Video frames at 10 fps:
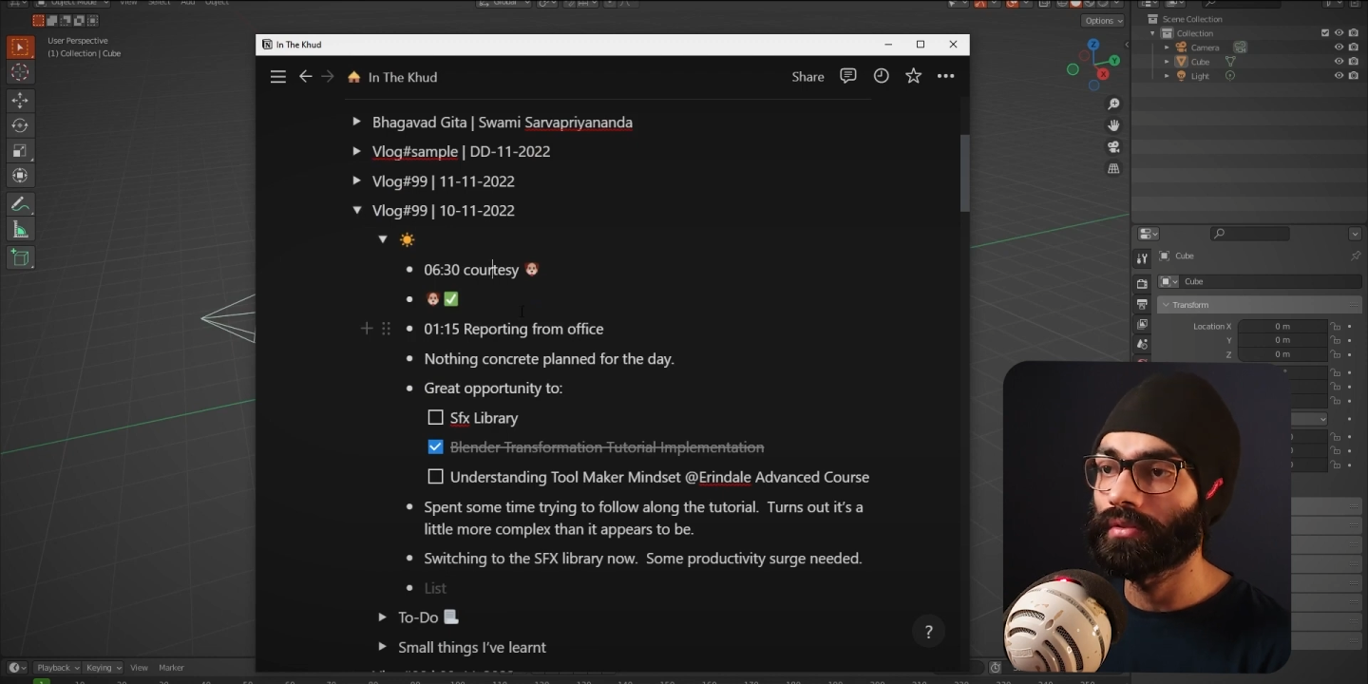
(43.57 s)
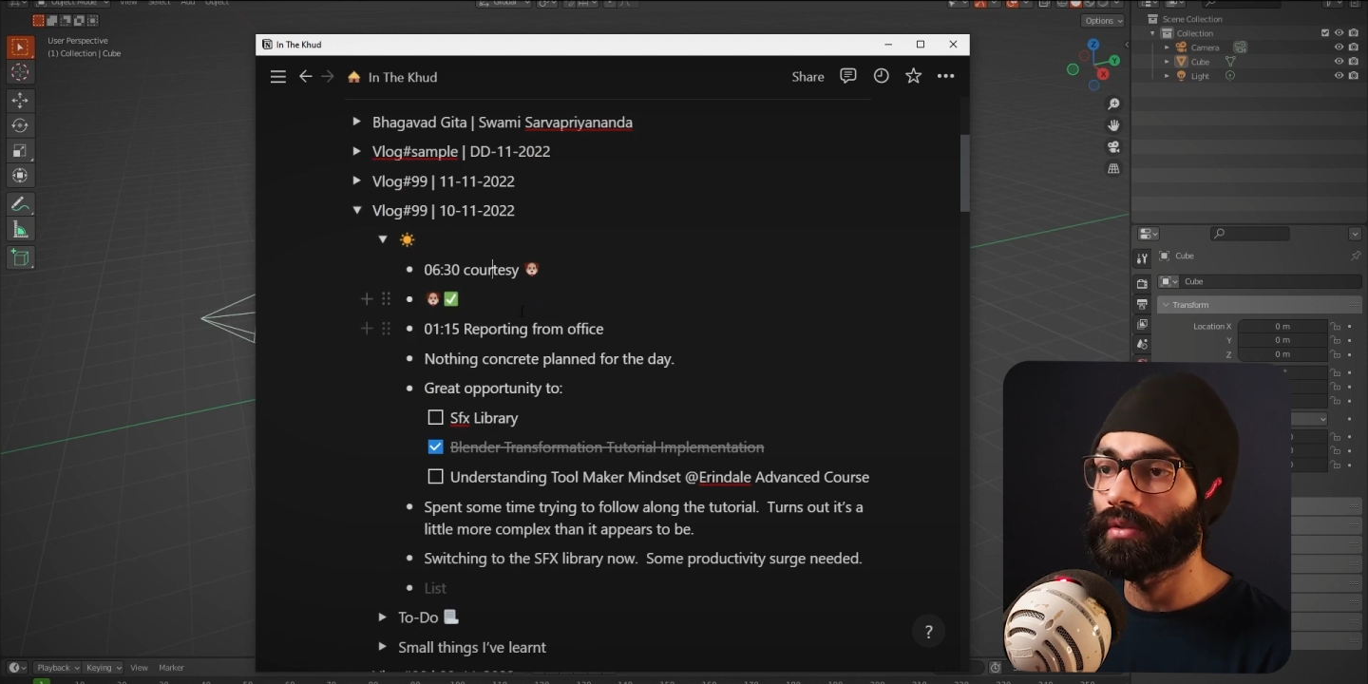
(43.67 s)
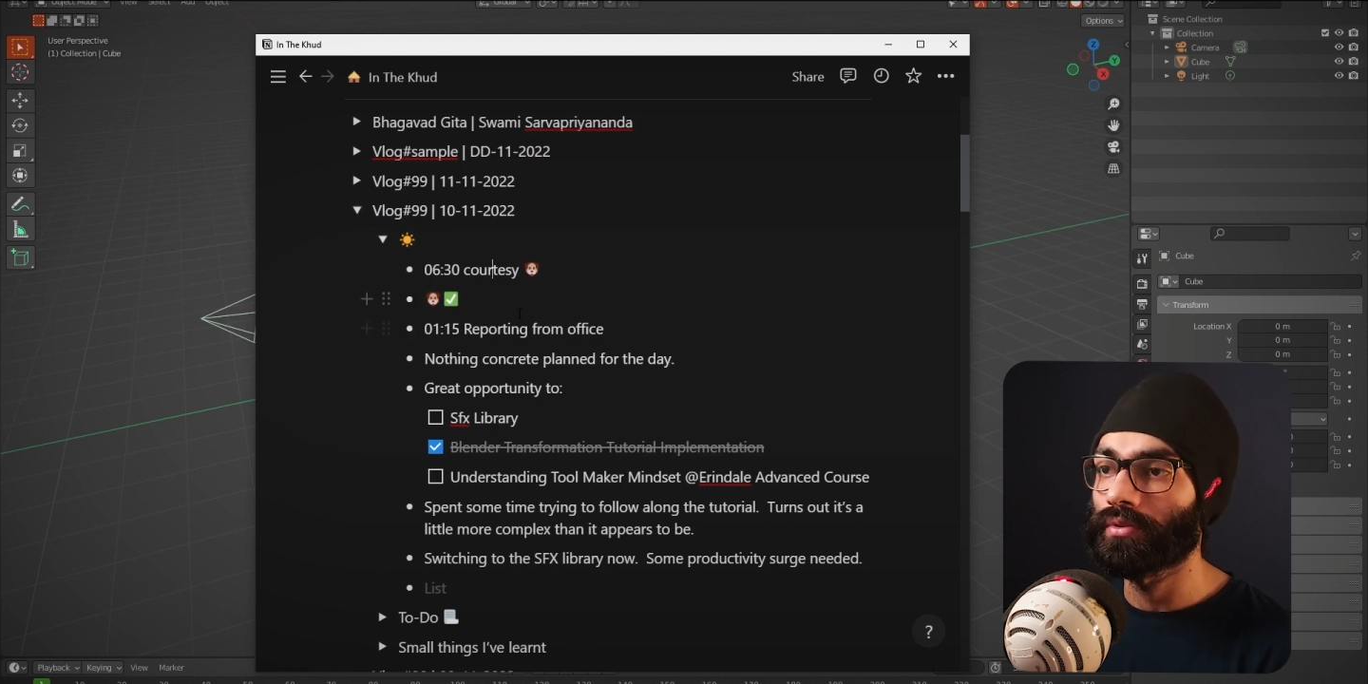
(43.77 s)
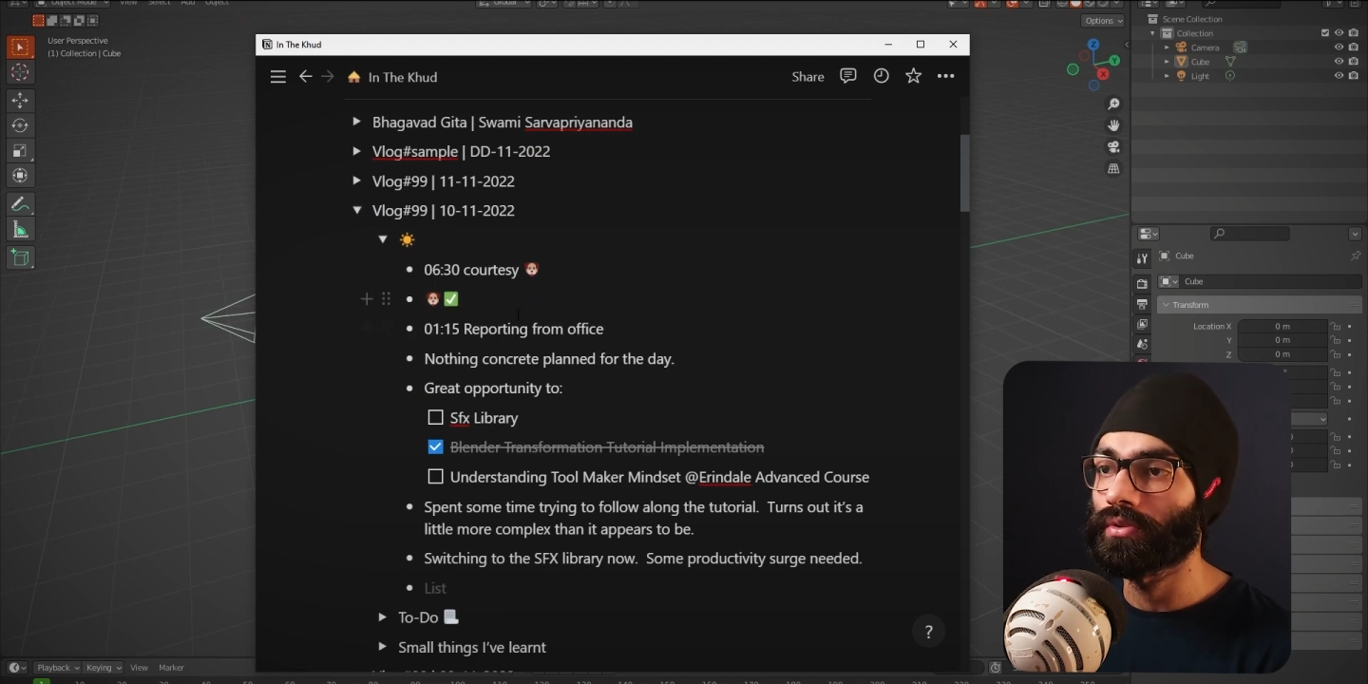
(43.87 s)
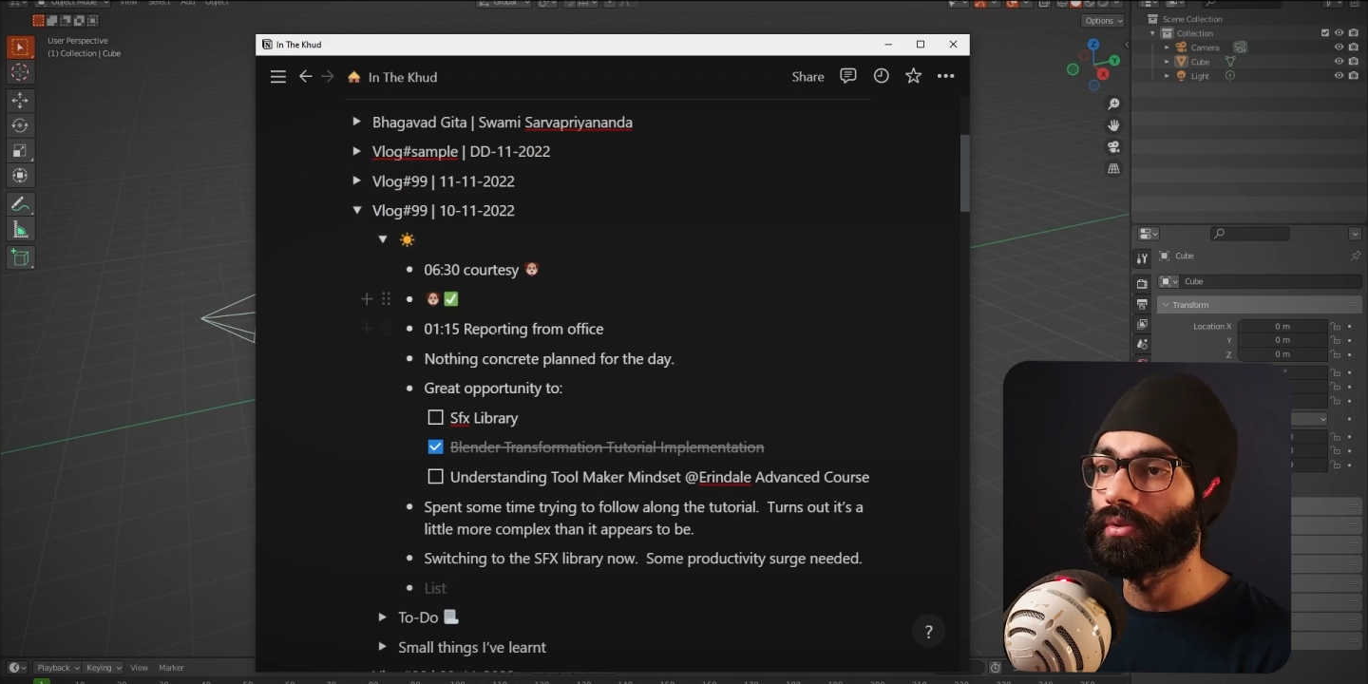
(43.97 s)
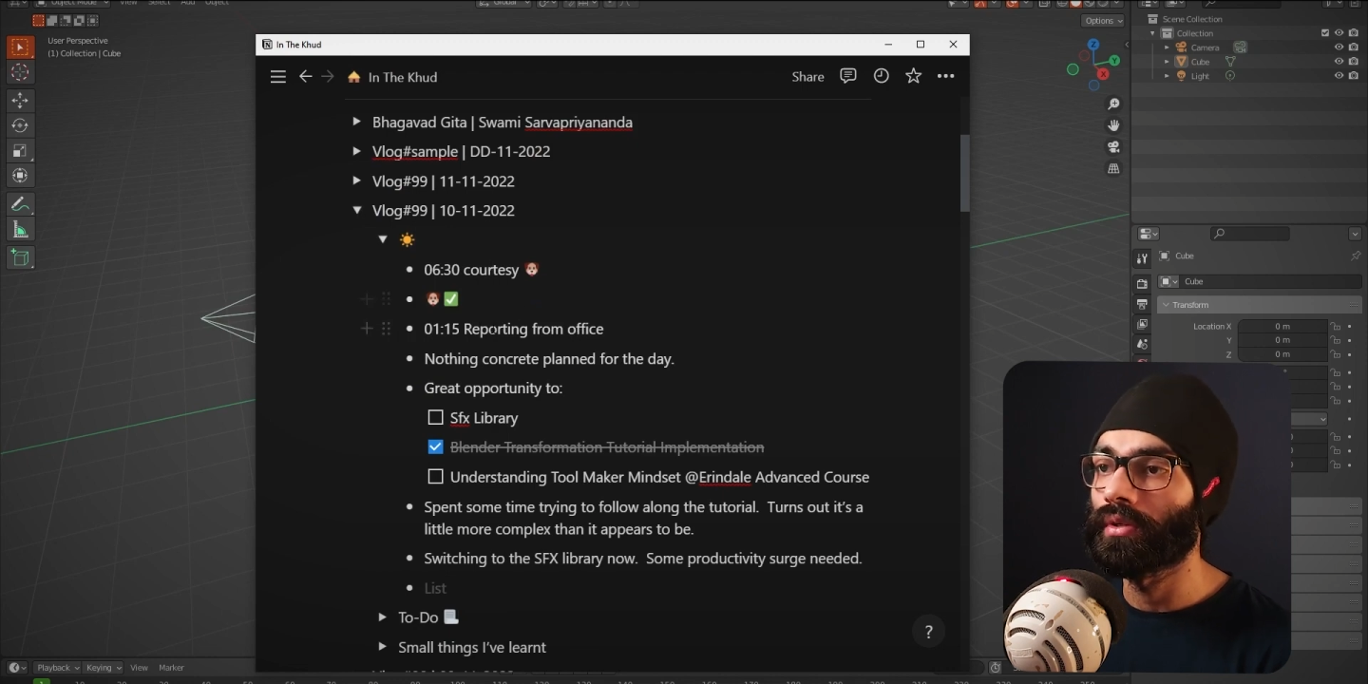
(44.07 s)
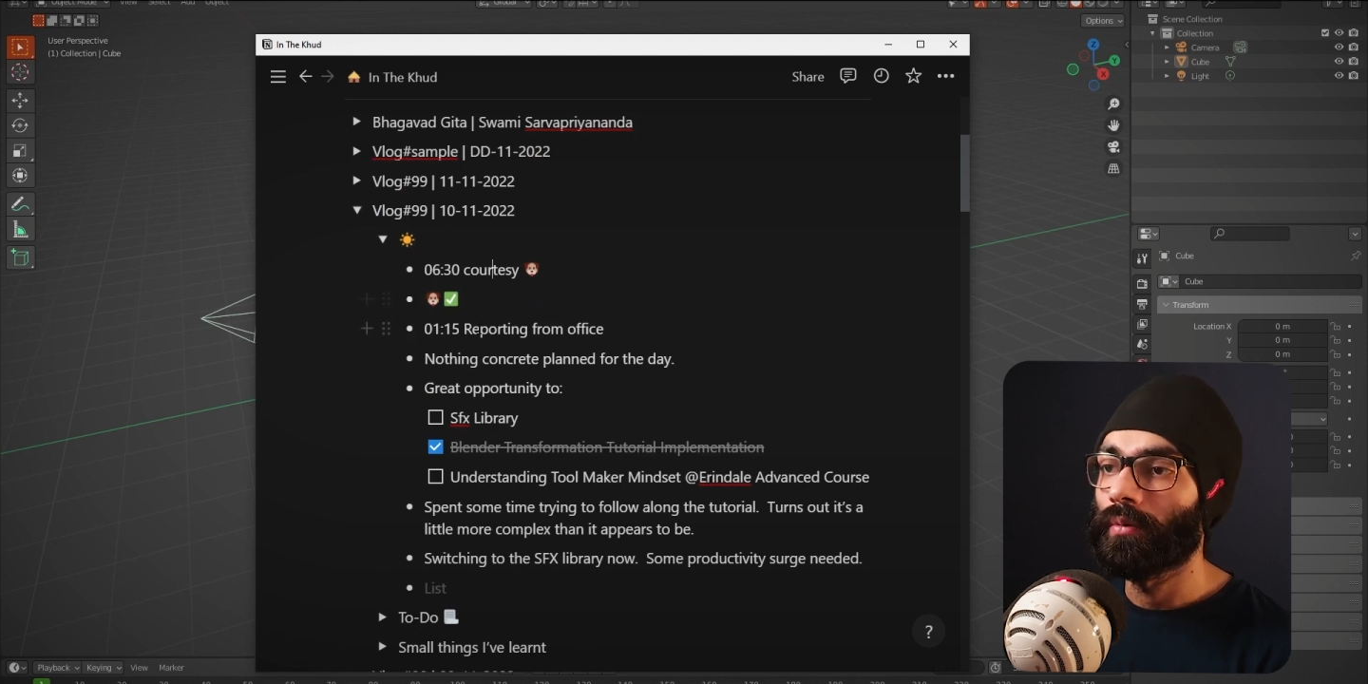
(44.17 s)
I think was good.